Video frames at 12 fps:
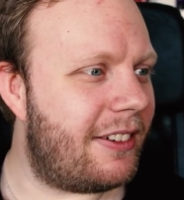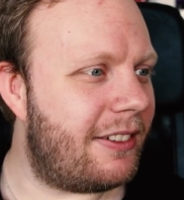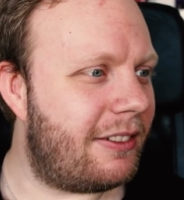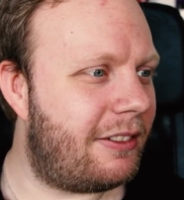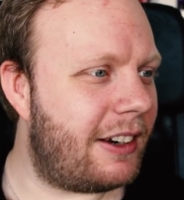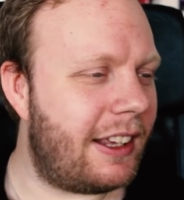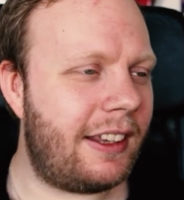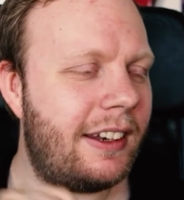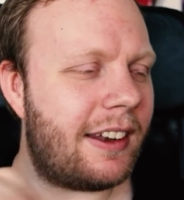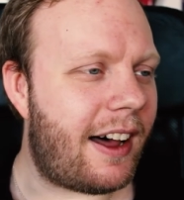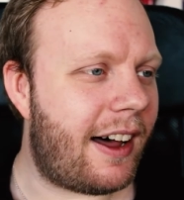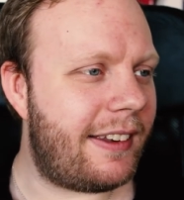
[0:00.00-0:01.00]
really
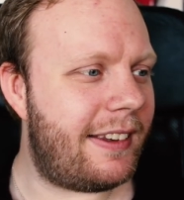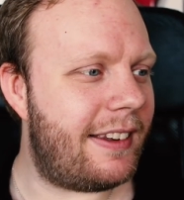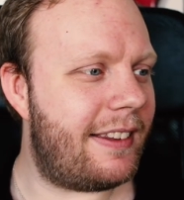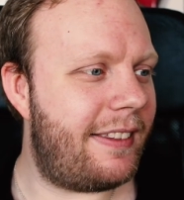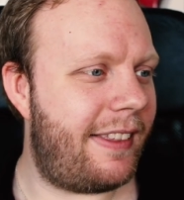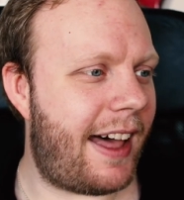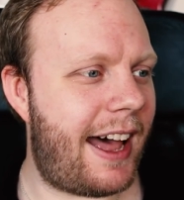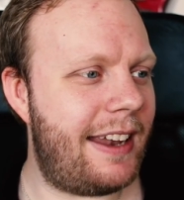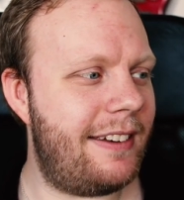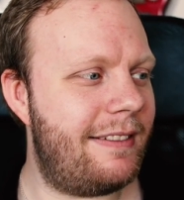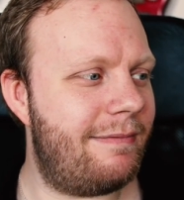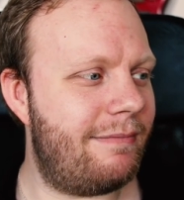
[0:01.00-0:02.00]
not
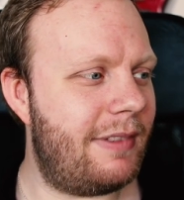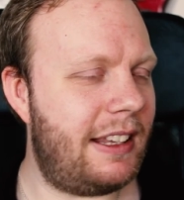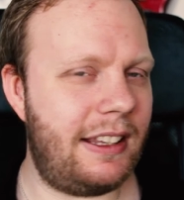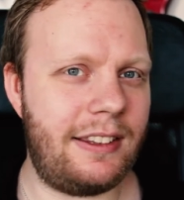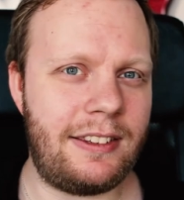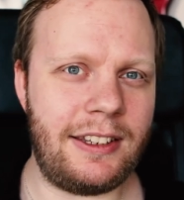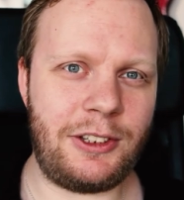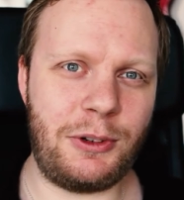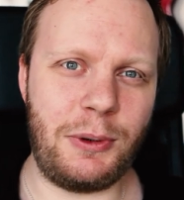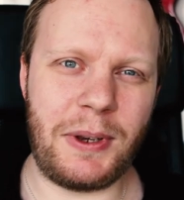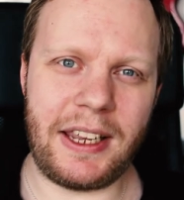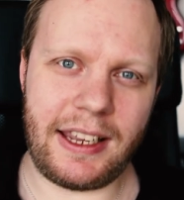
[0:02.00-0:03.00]
that easy
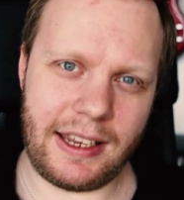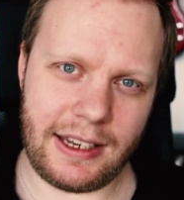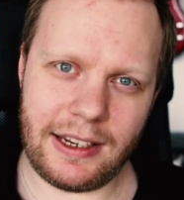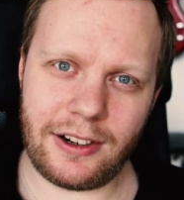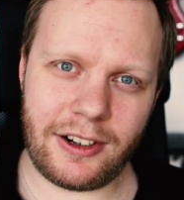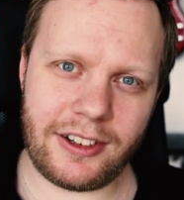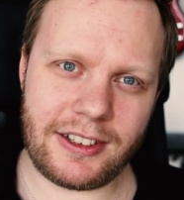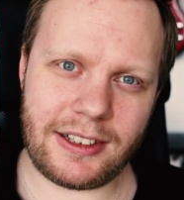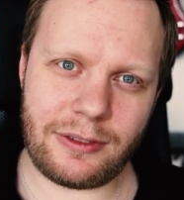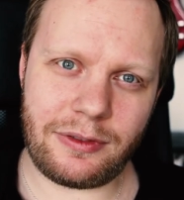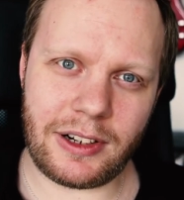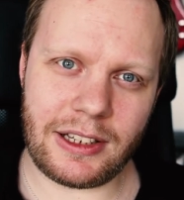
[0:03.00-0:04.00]
to hear the
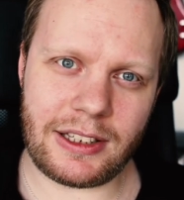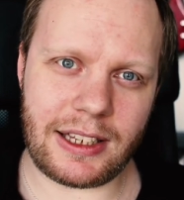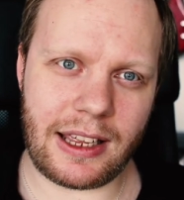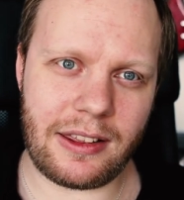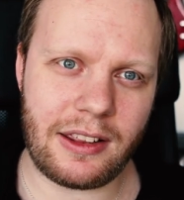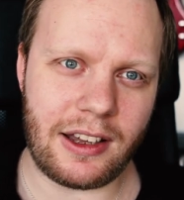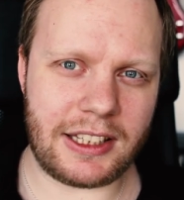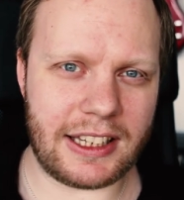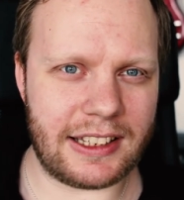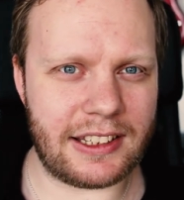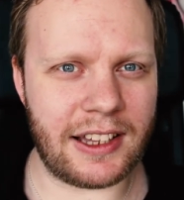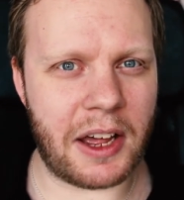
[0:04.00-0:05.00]
difference and thus
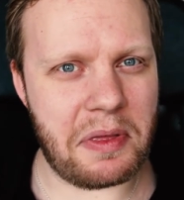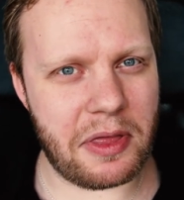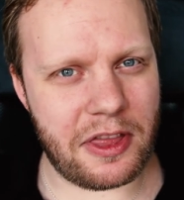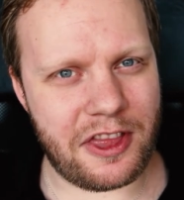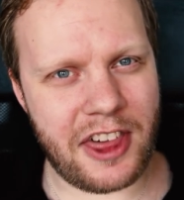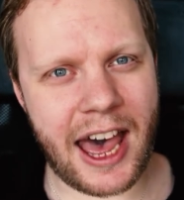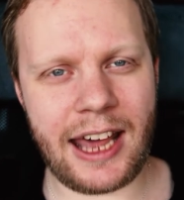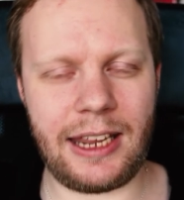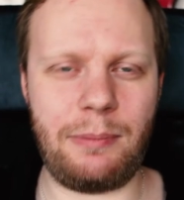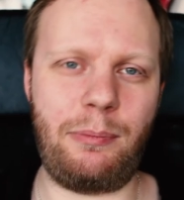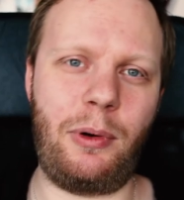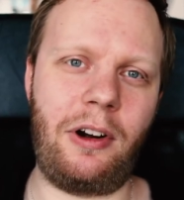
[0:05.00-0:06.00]
it's not that
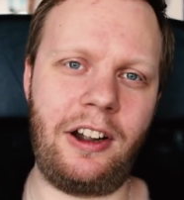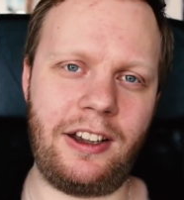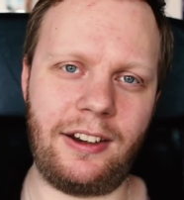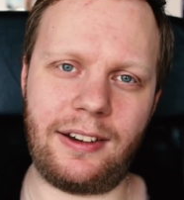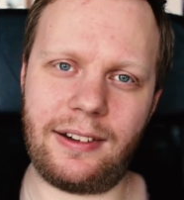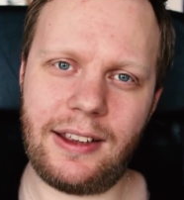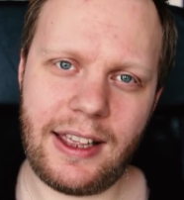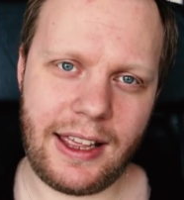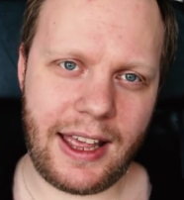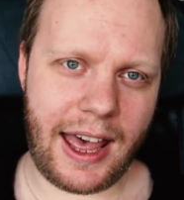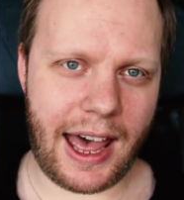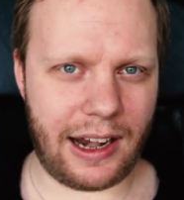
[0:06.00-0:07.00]
important
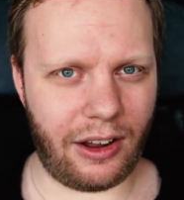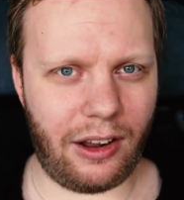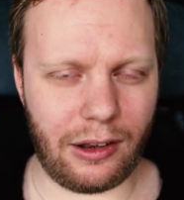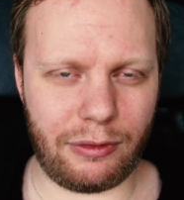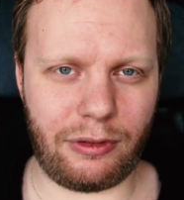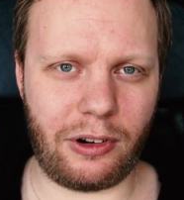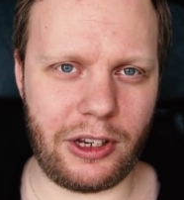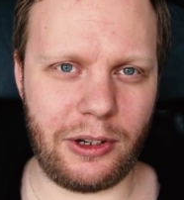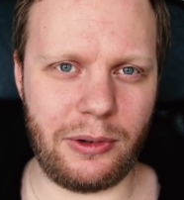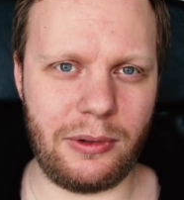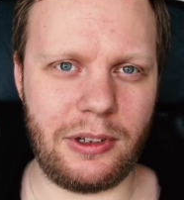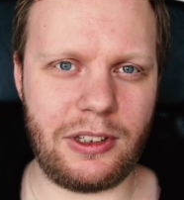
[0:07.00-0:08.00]
at all for
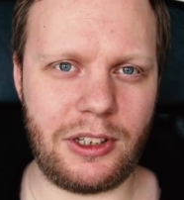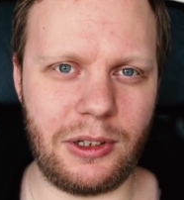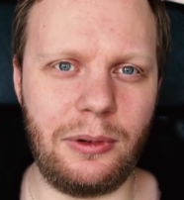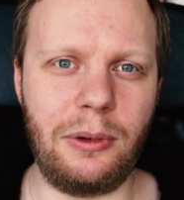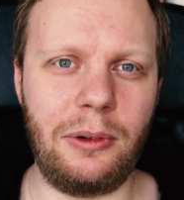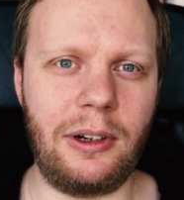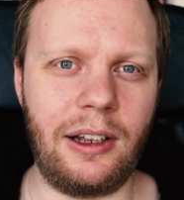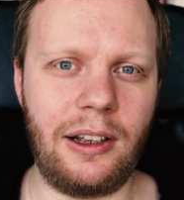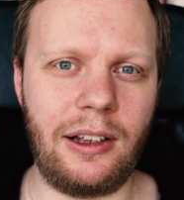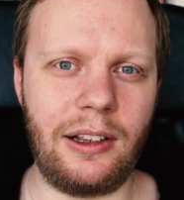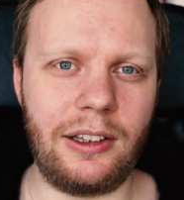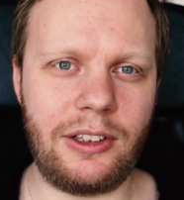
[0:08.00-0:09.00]
you to
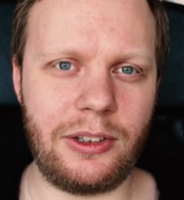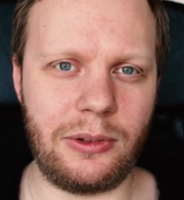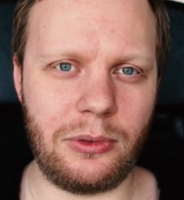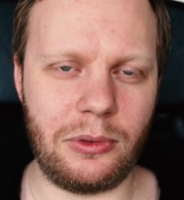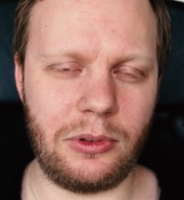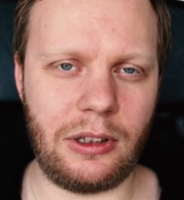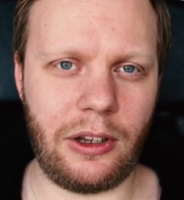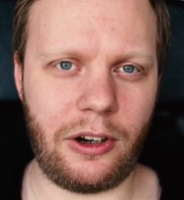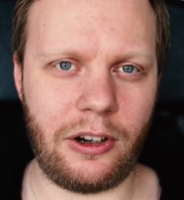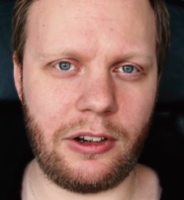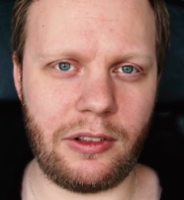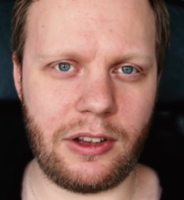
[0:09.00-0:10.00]
uh, to
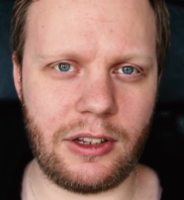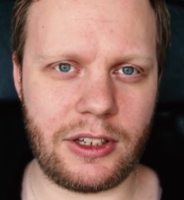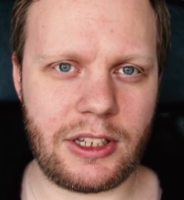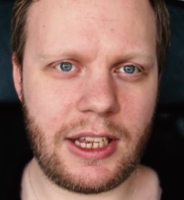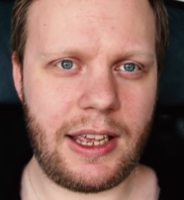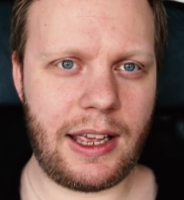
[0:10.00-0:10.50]
learn this.